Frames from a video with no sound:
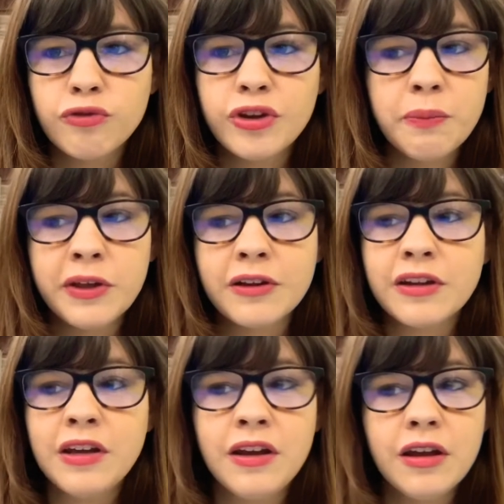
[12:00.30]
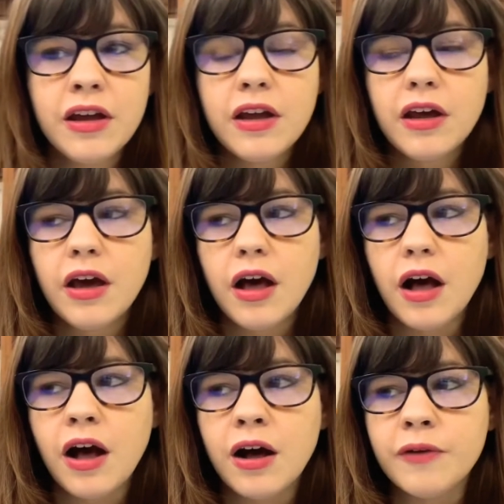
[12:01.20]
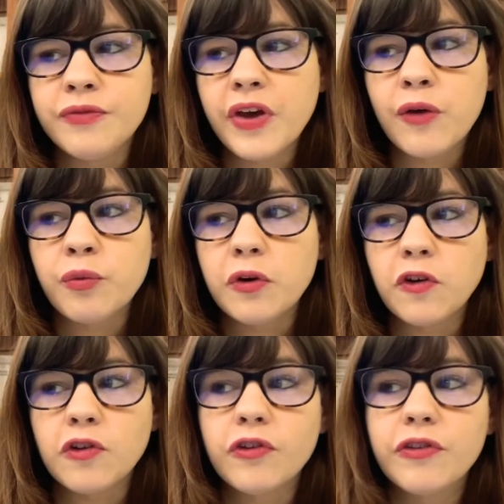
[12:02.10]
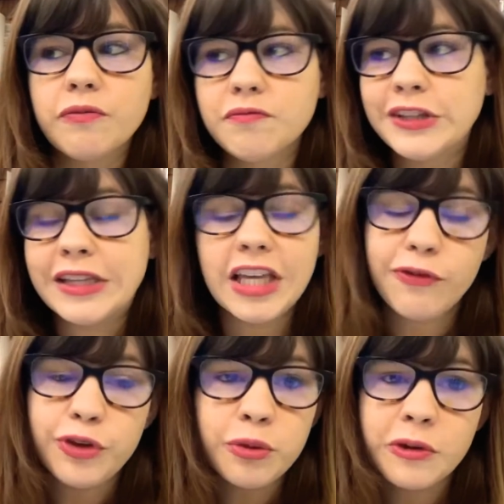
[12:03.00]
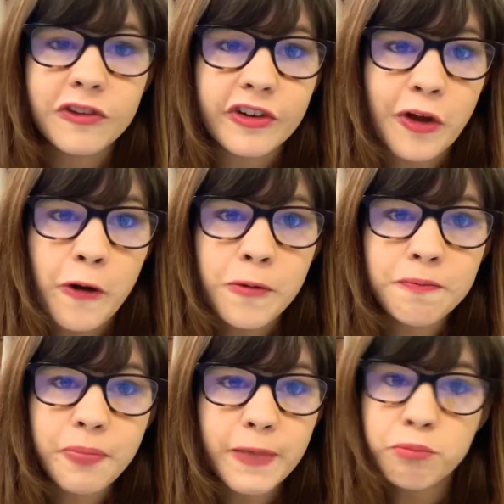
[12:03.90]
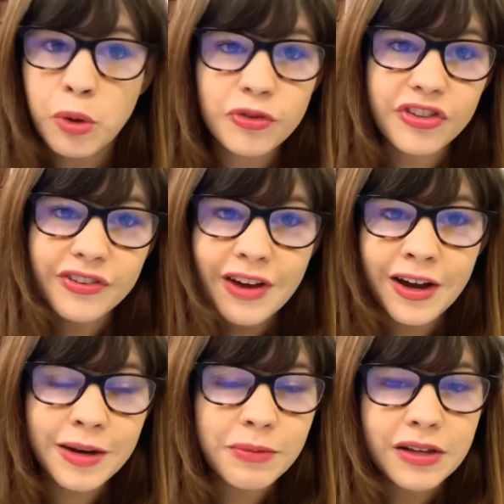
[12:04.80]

typically downworlders leave humans alone most of the time,